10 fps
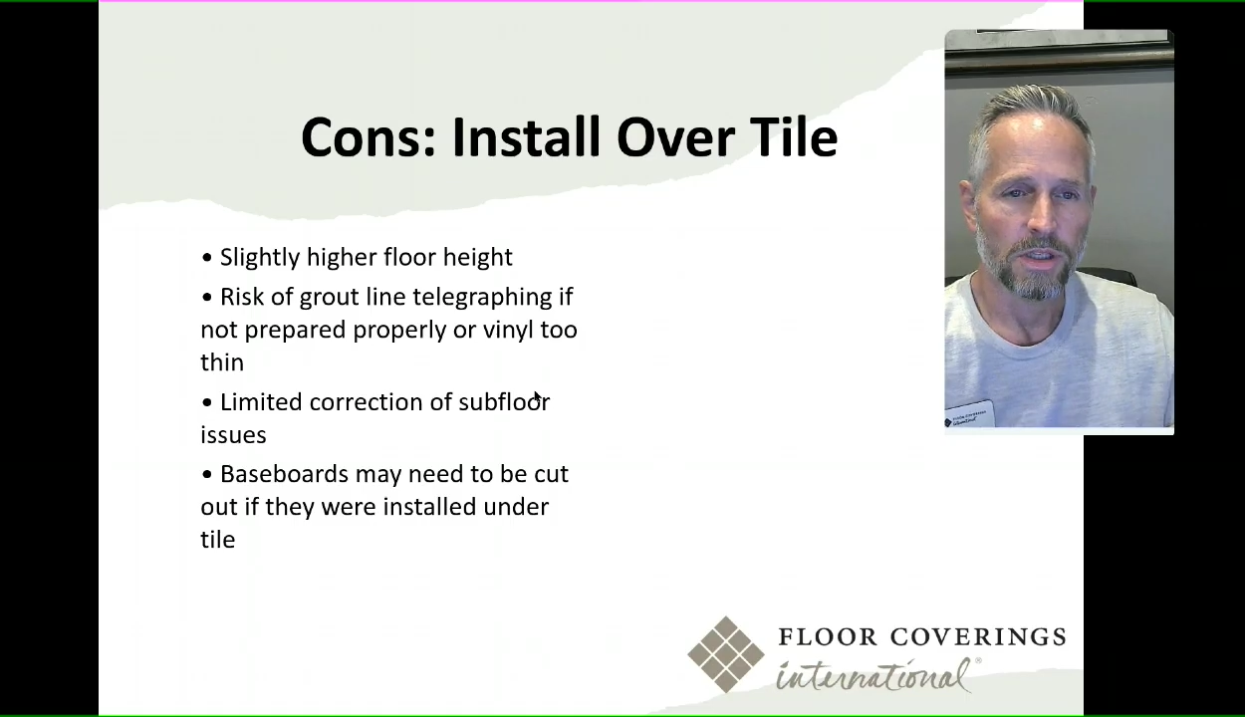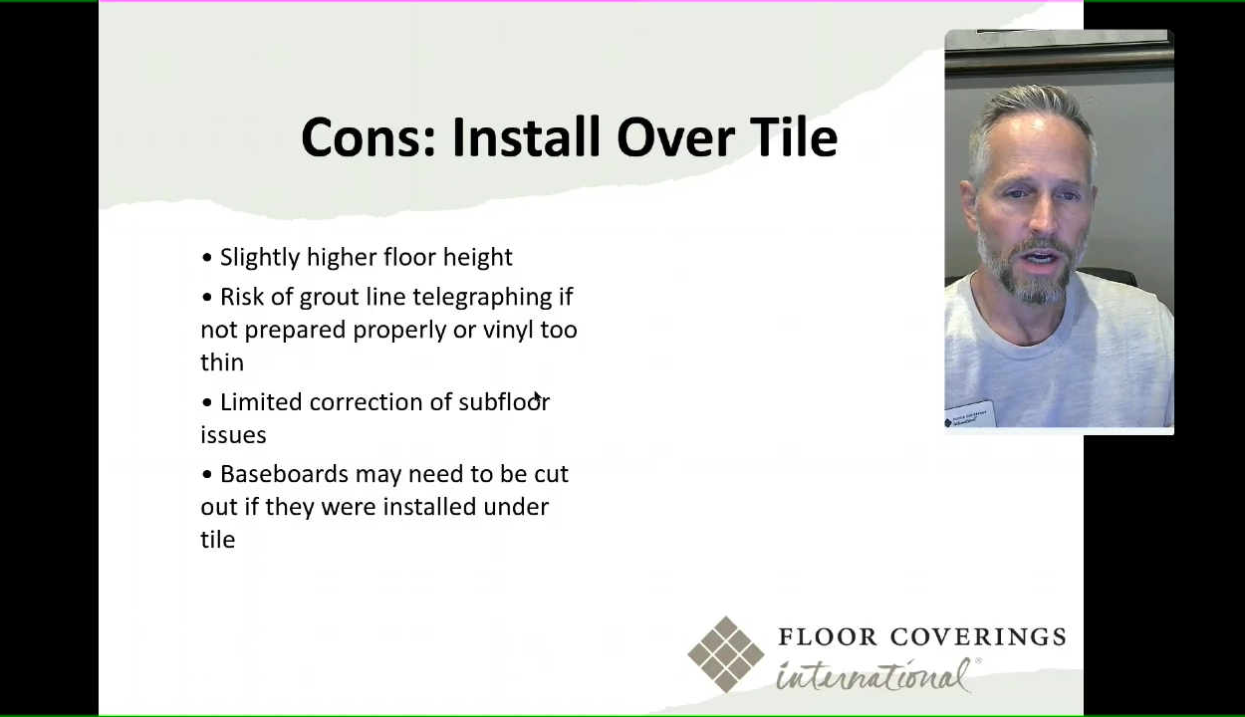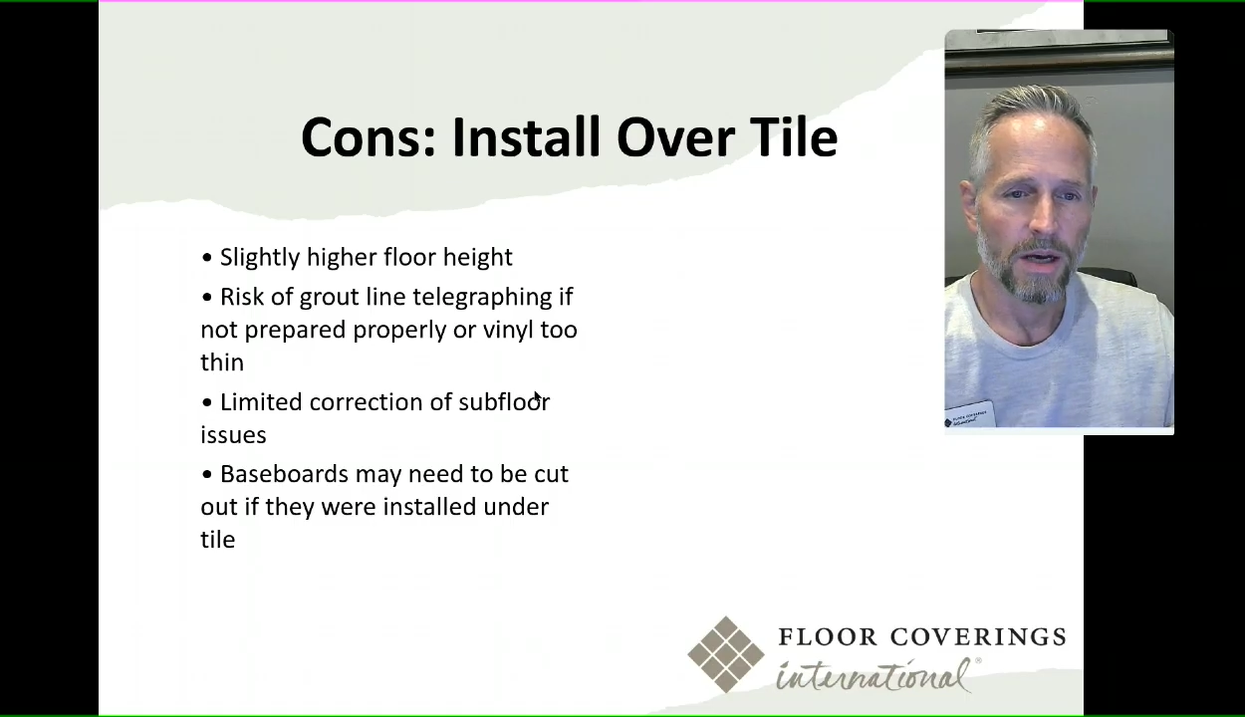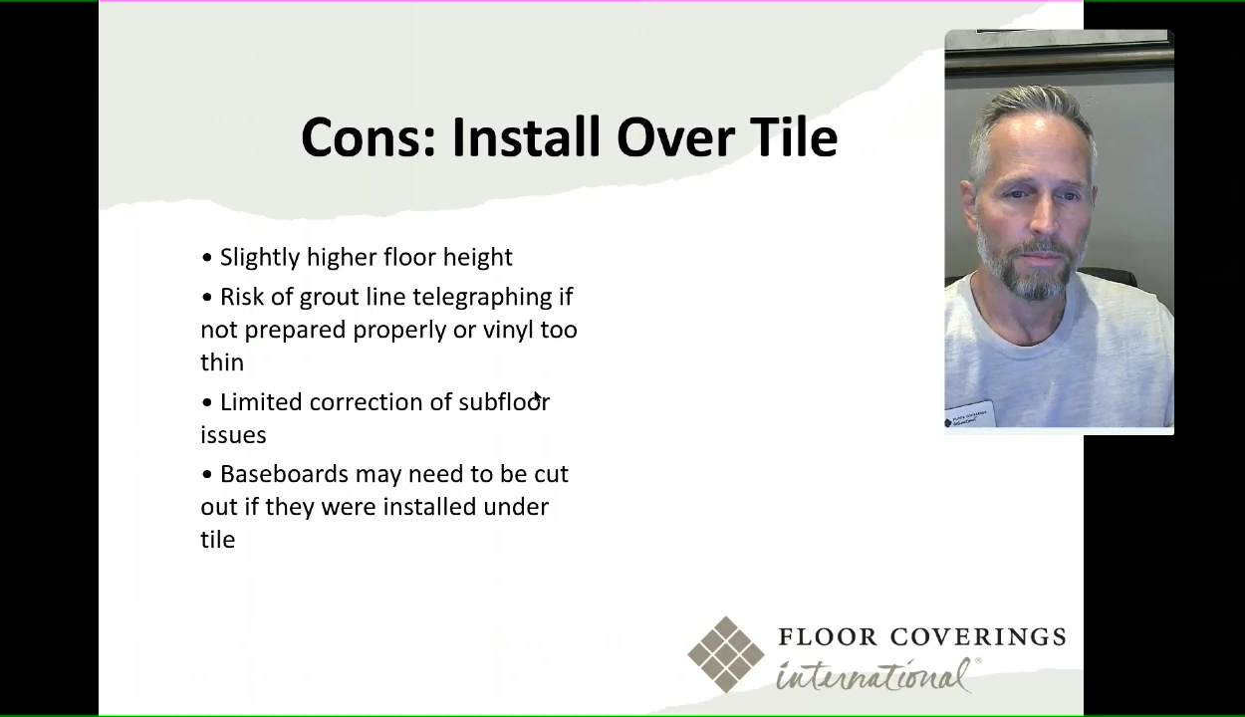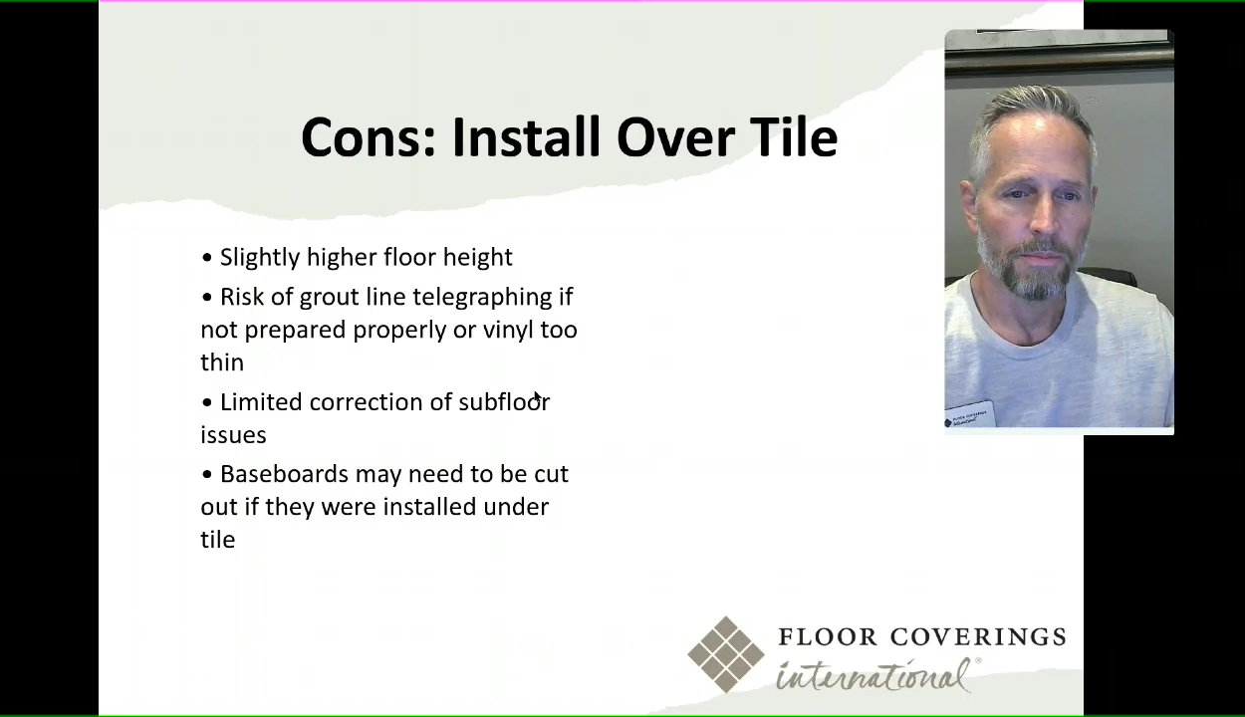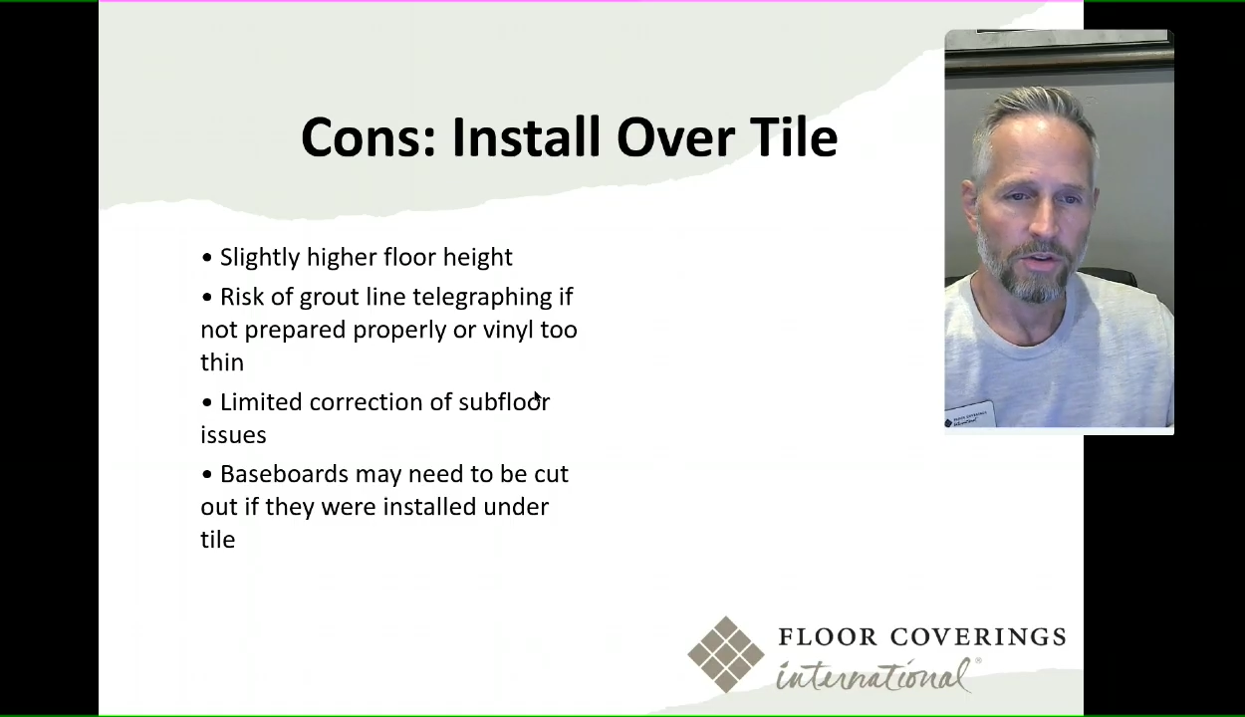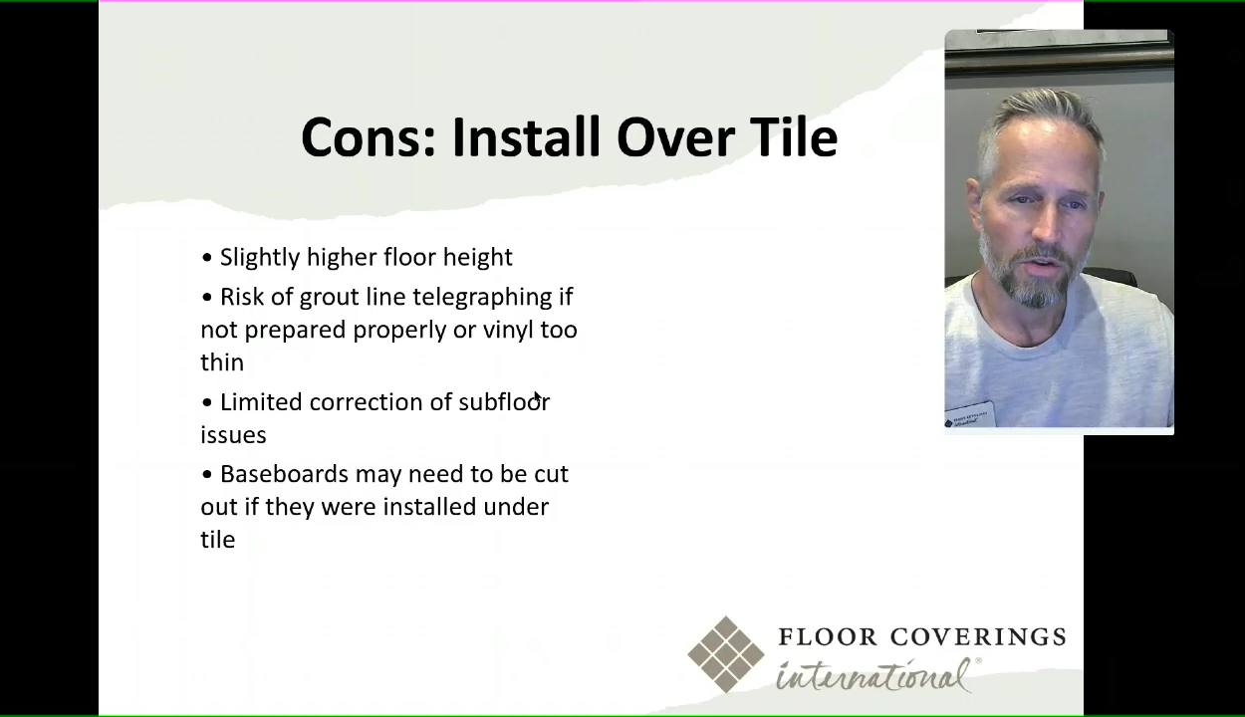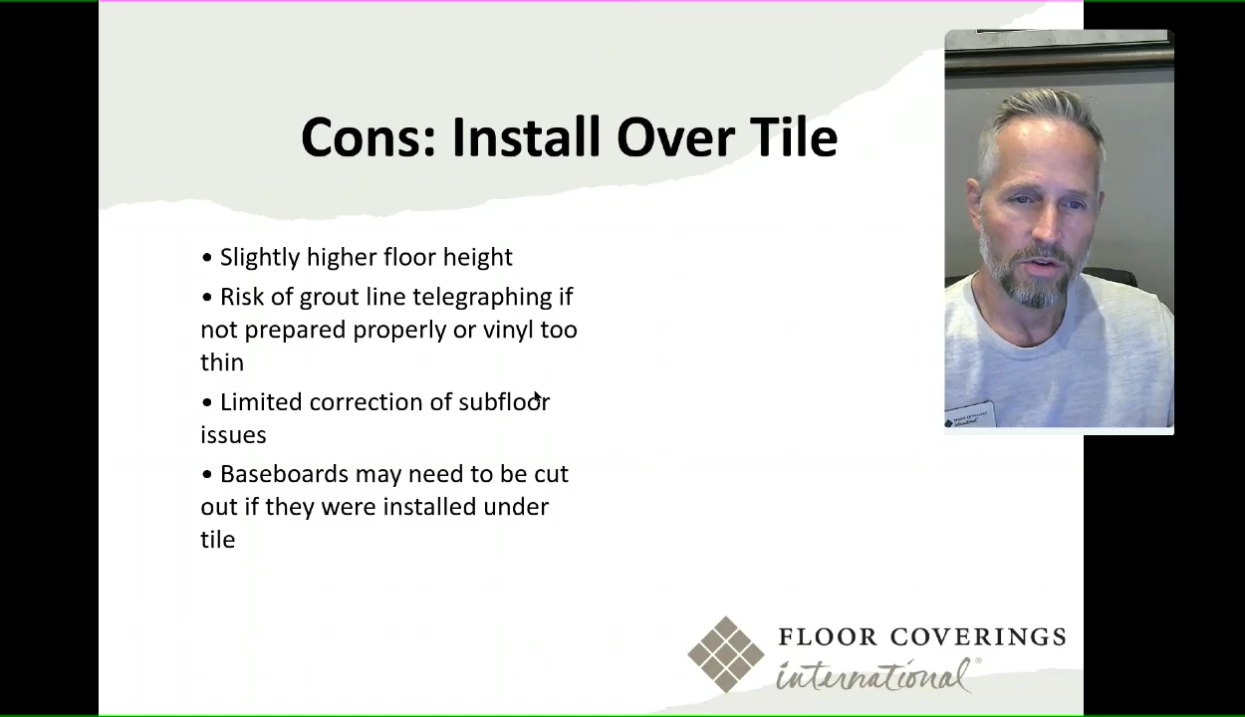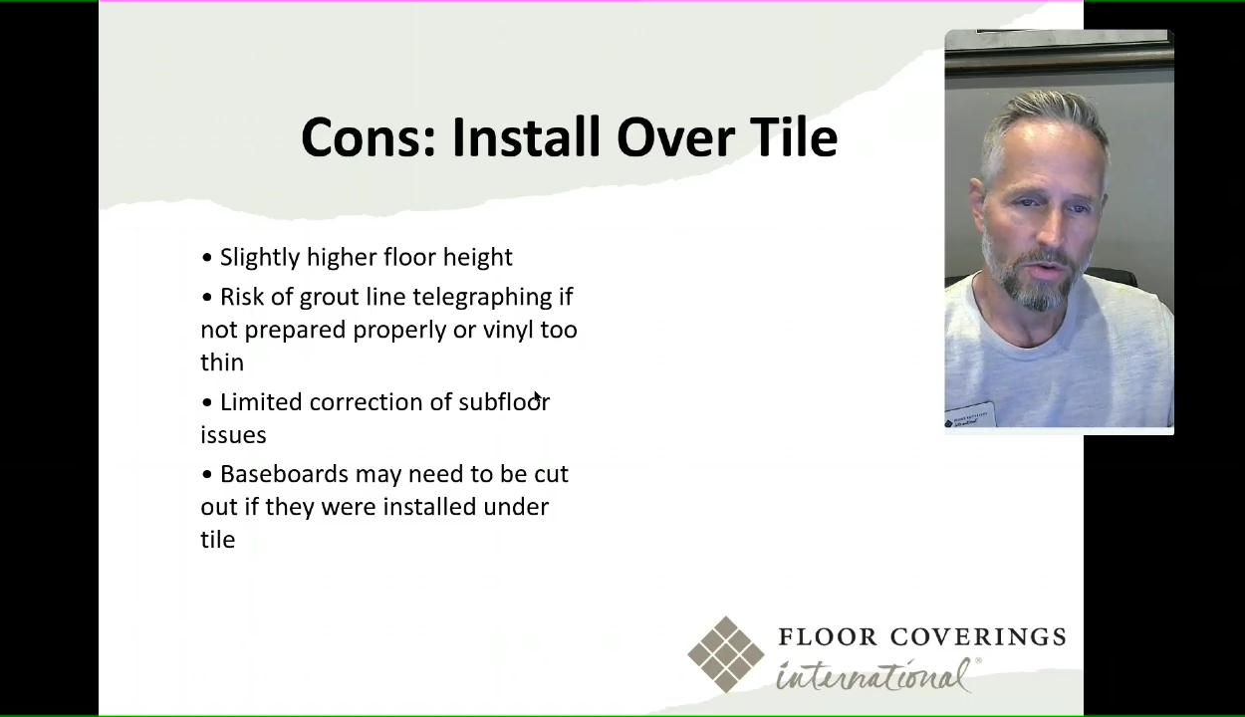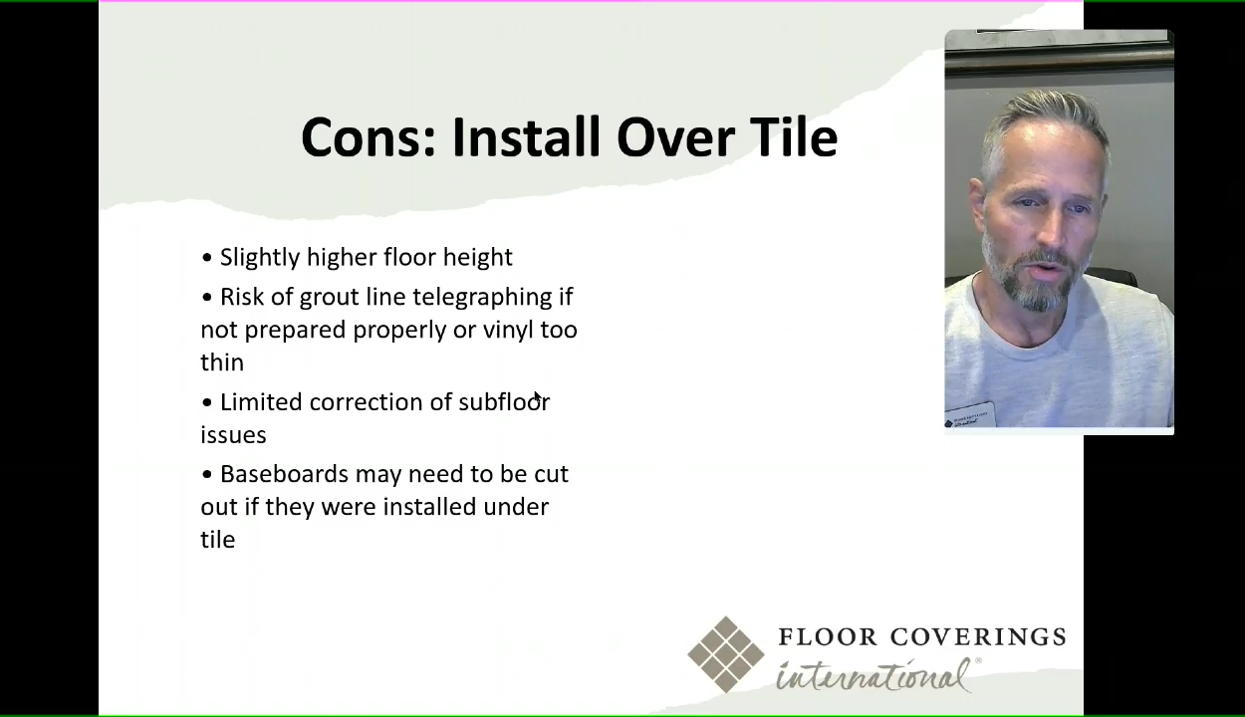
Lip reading: You do